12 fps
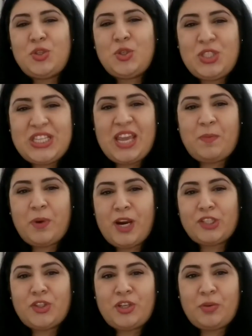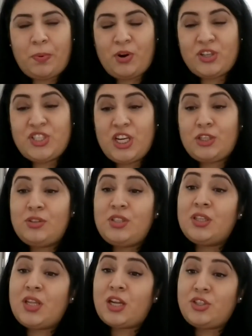to take part on a project you
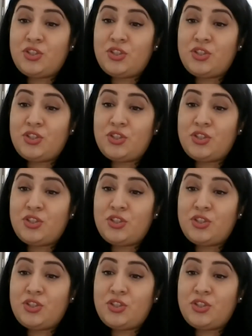did not